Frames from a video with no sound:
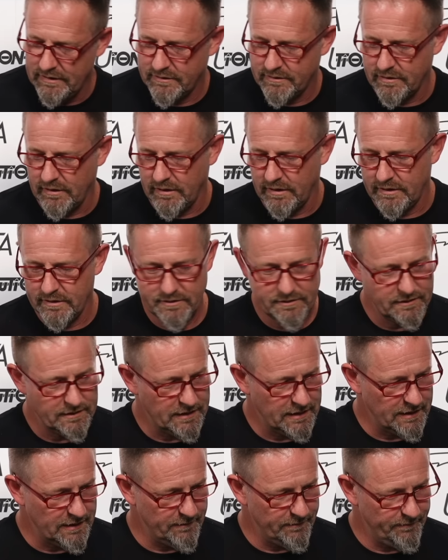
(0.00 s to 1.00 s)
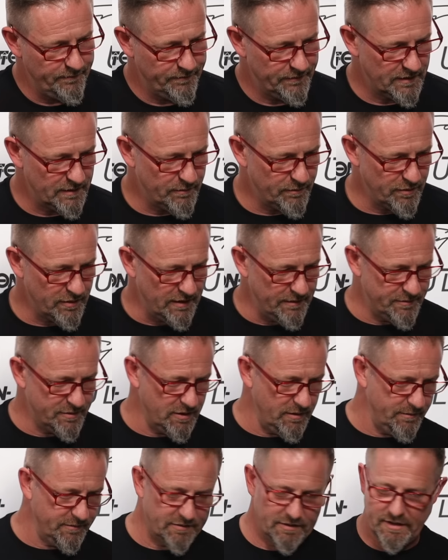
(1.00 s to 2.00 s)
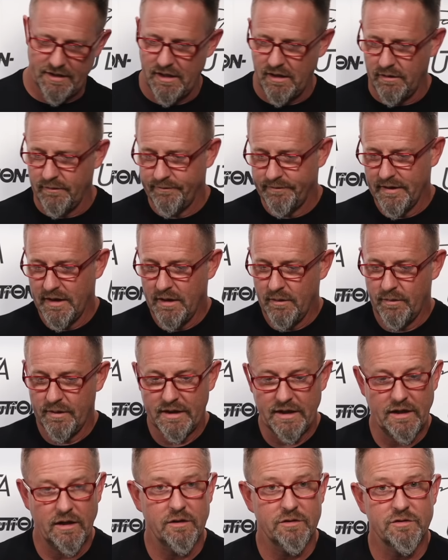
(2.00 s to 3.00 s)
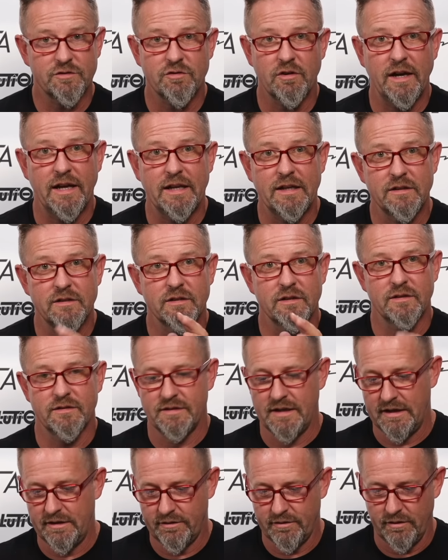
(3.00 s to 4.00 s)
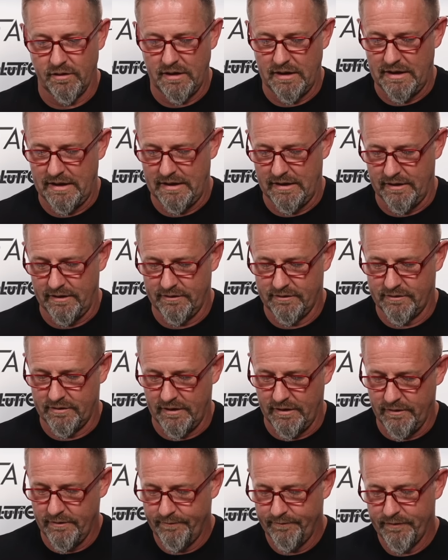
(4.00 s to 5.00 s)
solid prime job. So now we're going to go straight into the Zenithal highlight. So